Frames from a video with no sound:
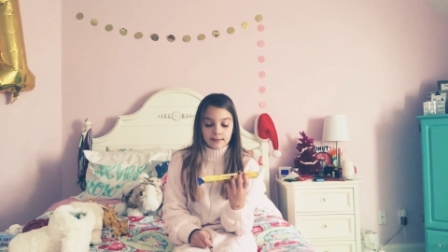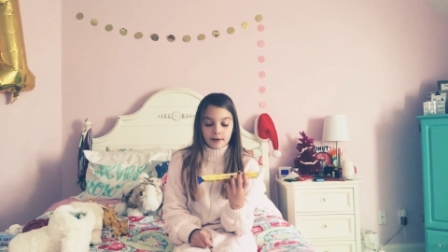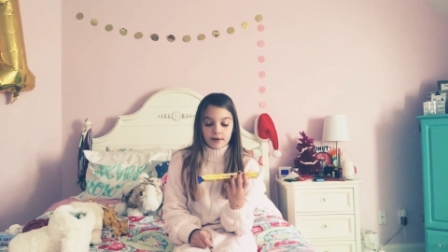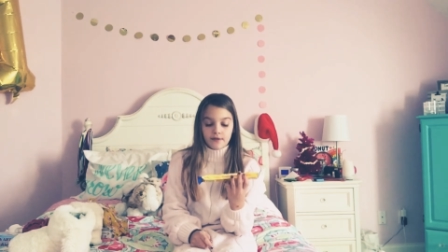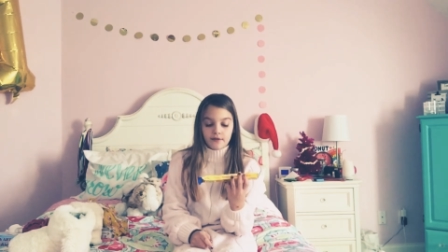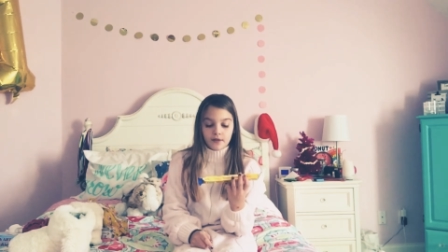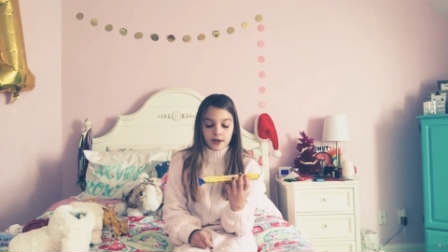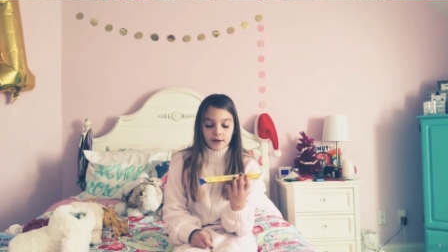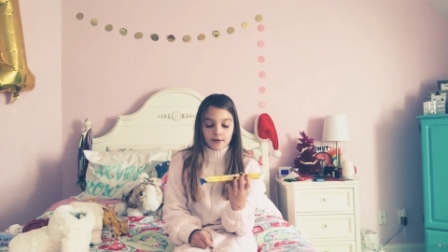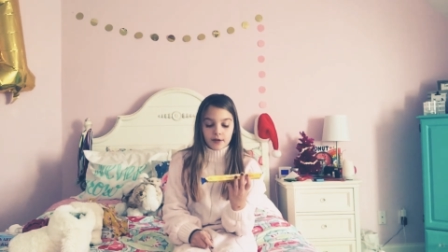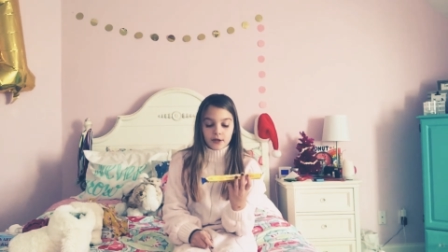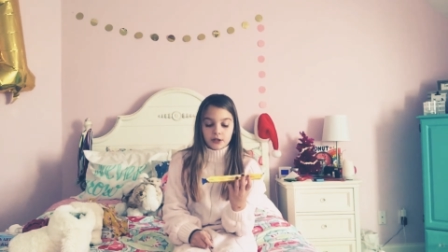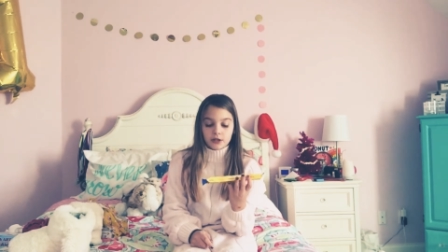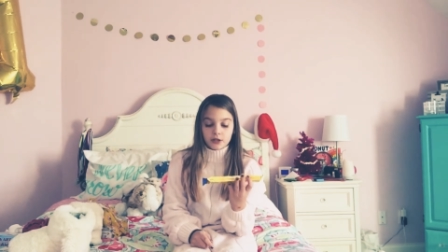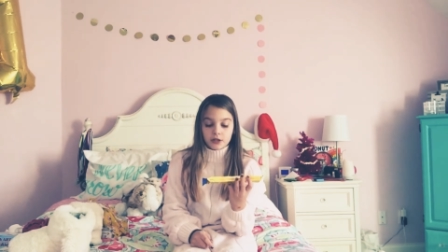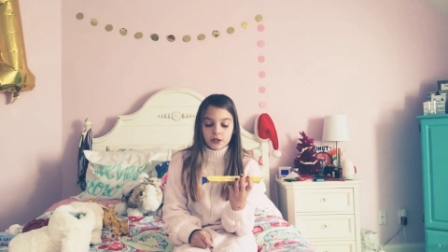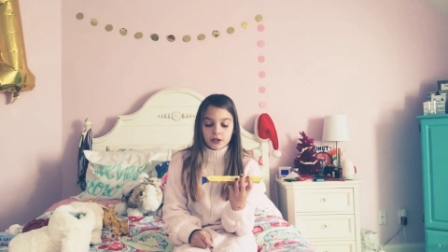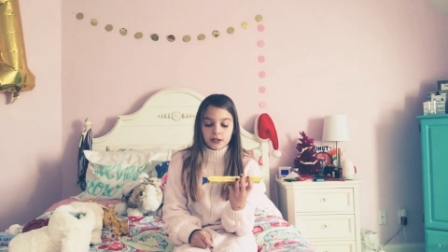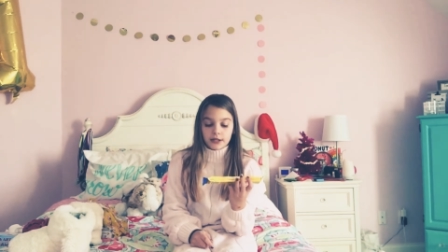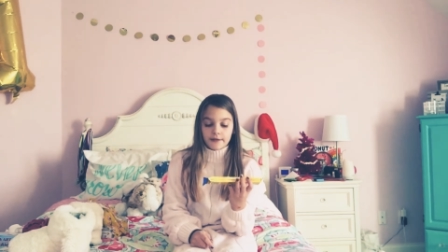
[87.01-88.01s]
My favorites
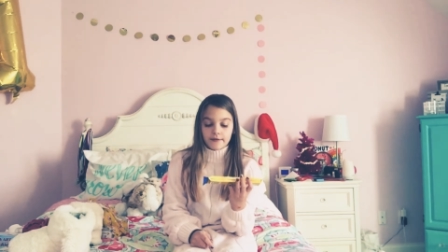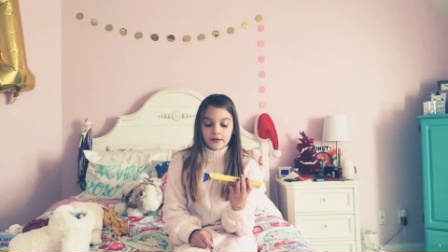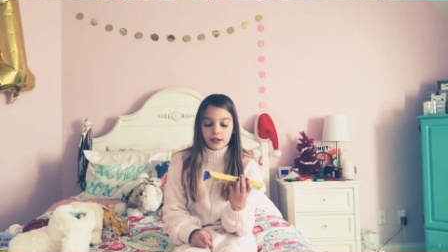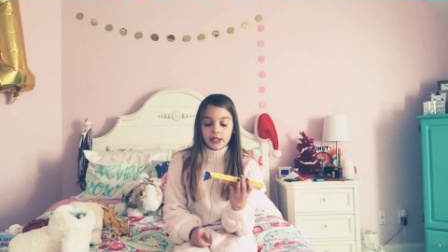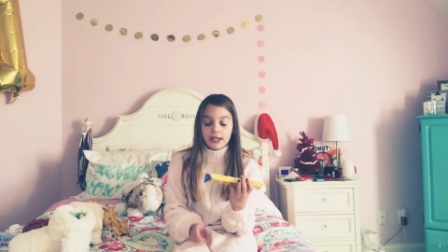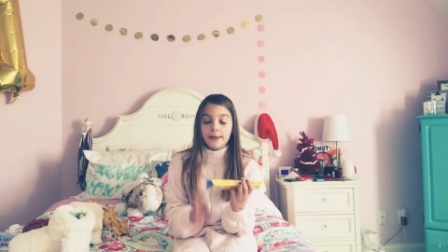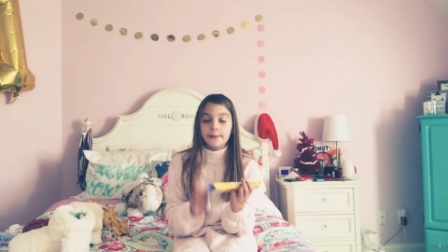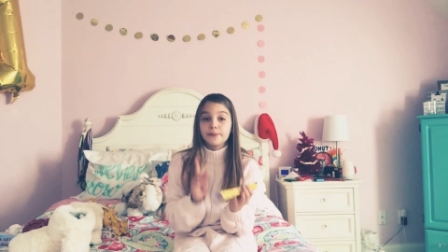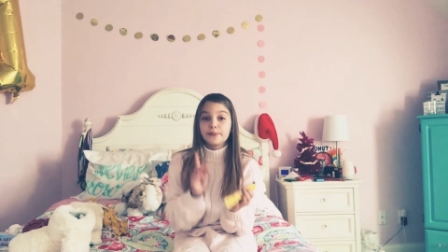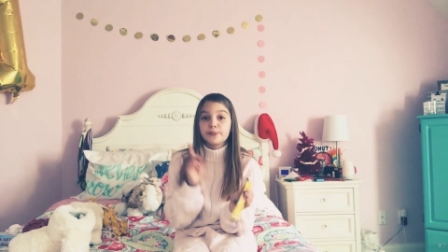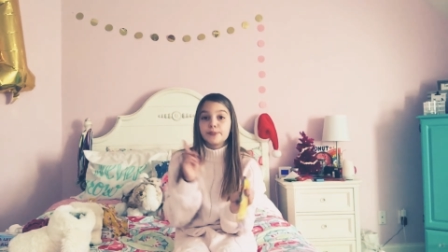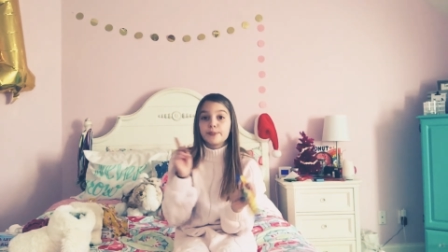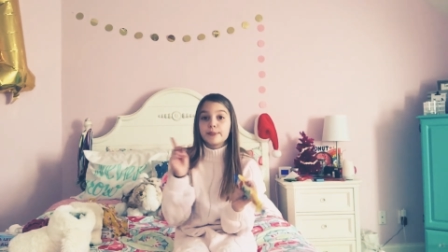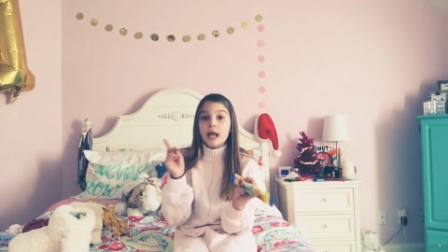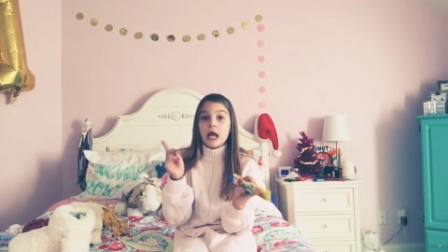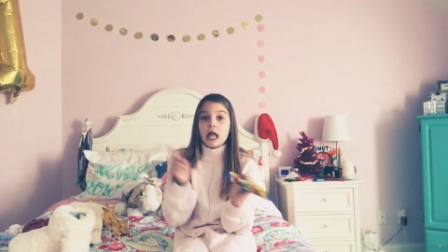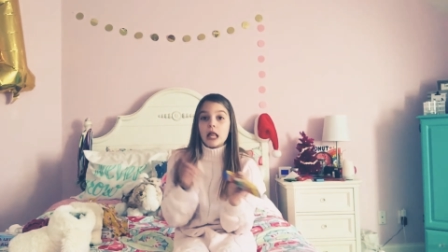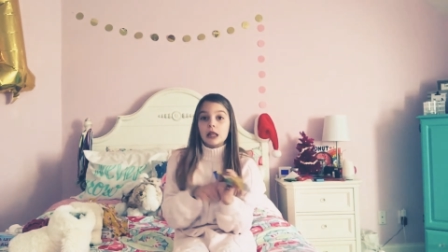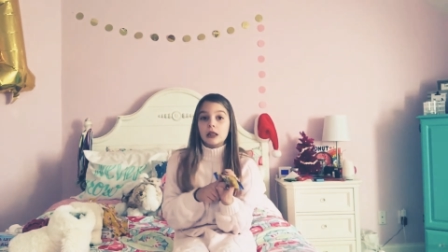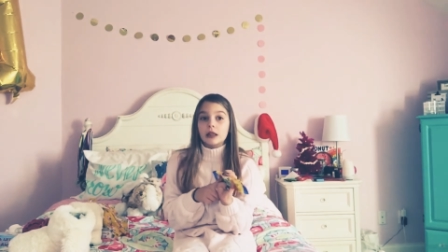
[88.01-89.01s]
are definitely
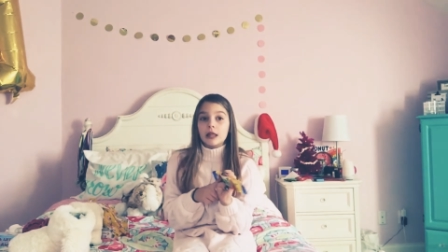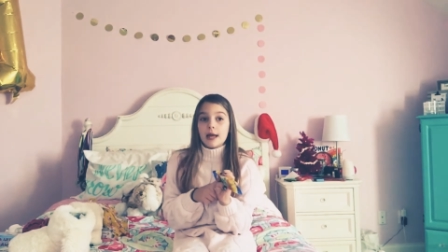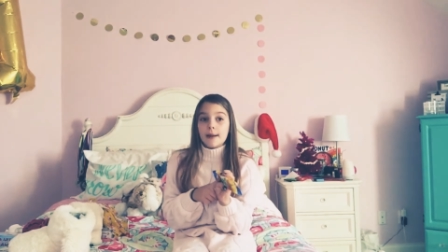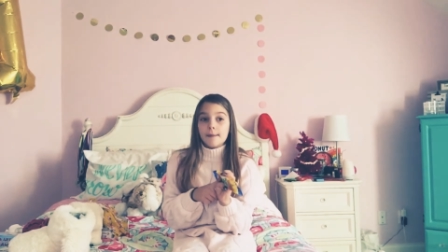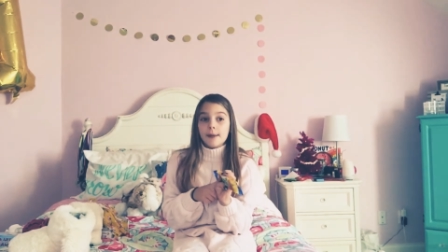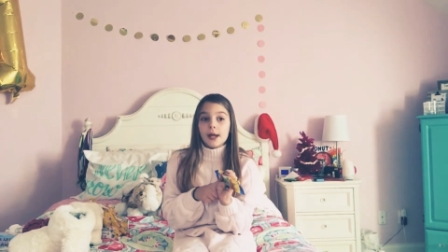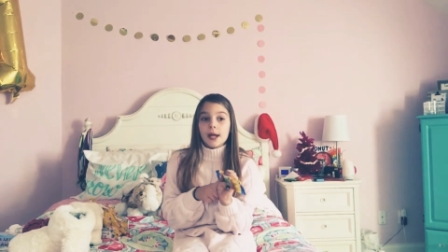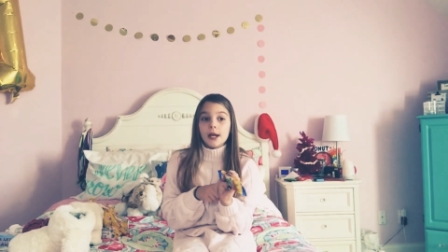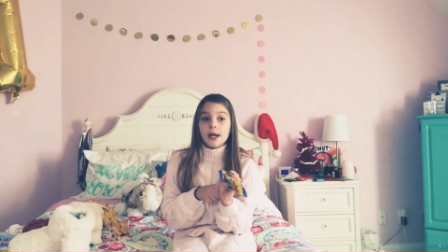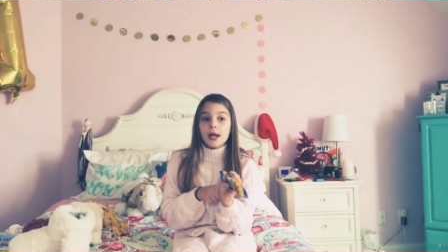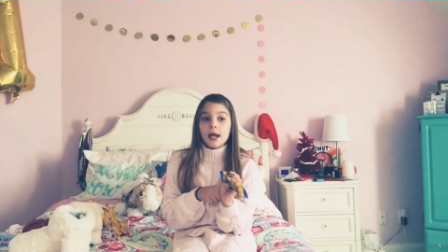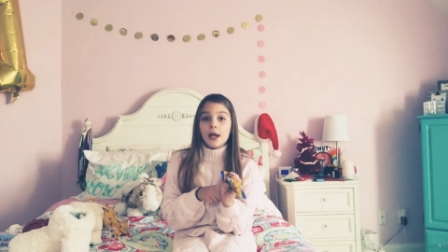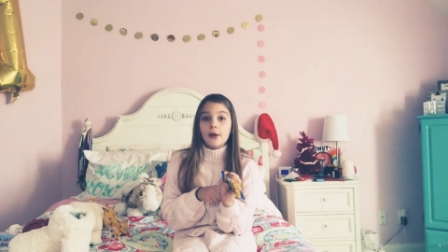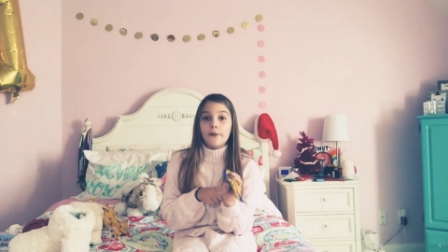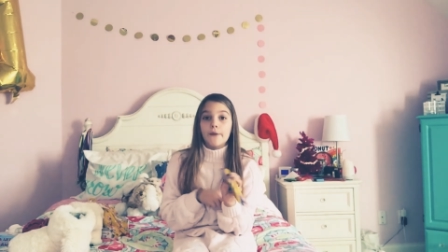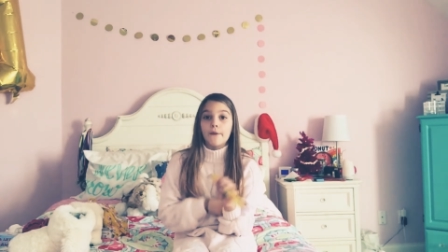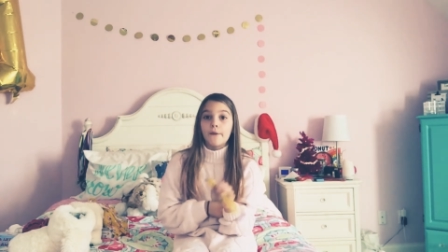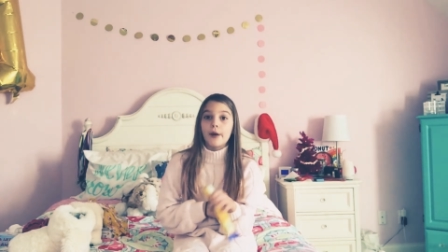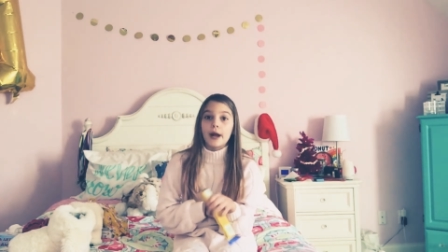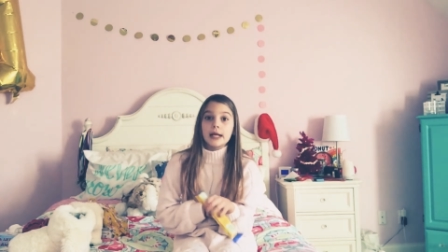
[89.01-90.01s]
lemon and
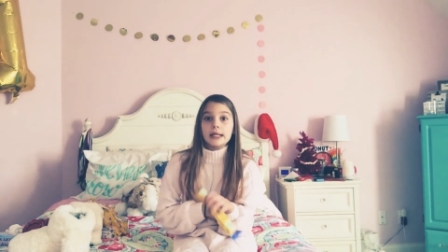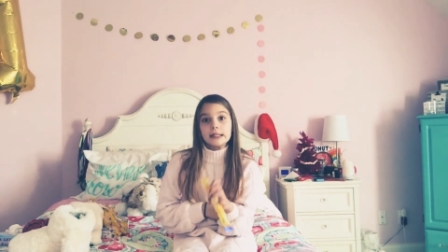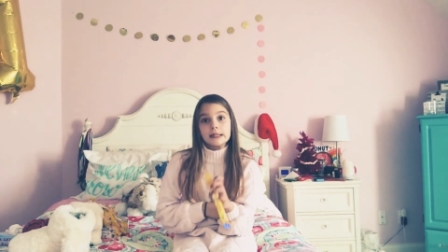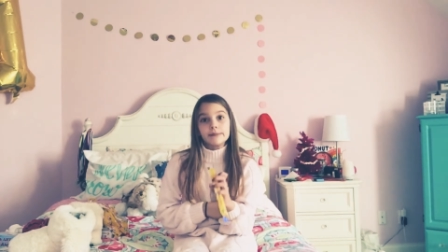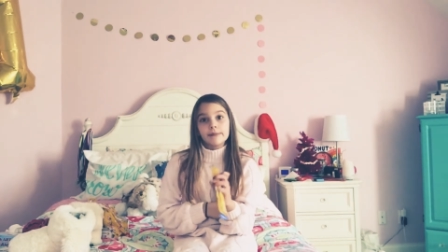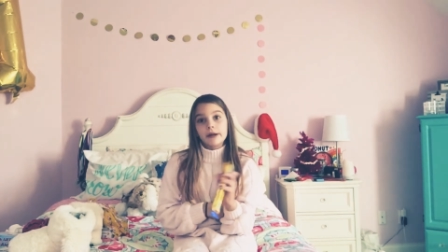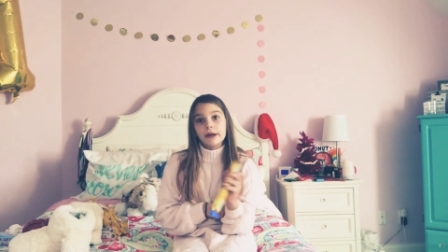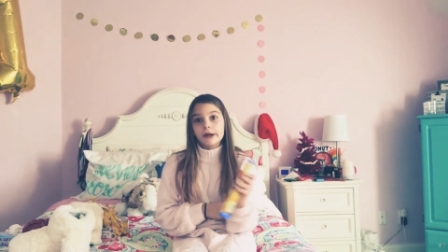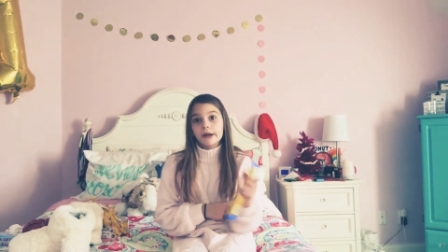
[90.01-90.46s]
meringues.